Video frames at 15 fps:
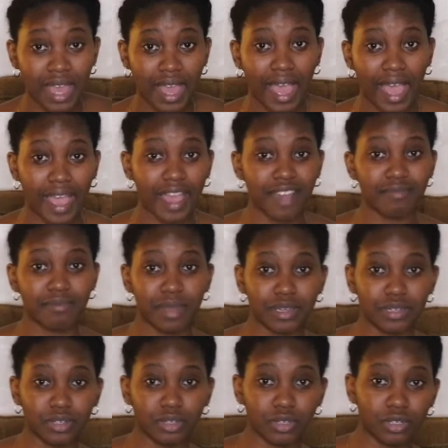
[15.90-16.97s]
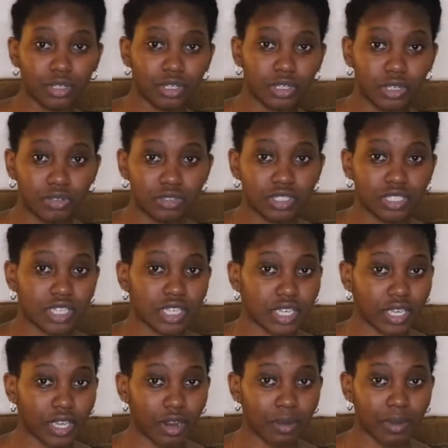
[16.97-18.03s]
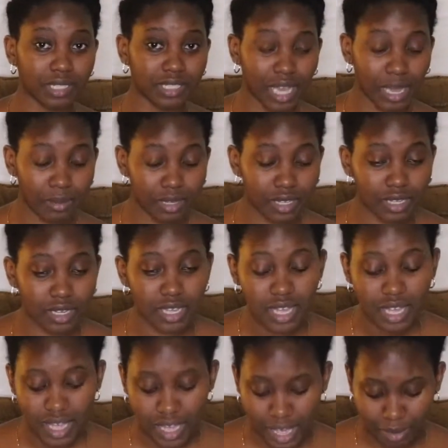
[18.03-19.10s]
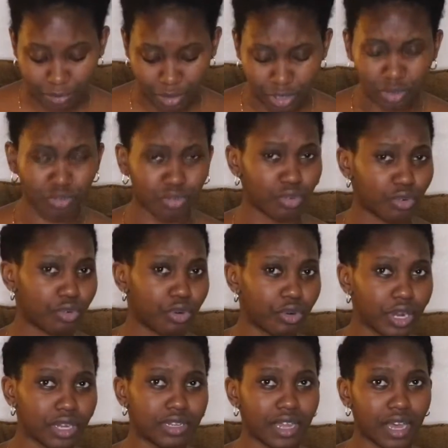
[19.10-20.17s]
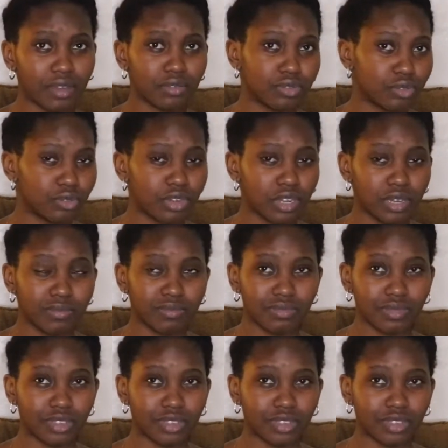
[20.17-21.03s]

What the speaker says: I have my notes here on my tablet and I'm going to run down through them.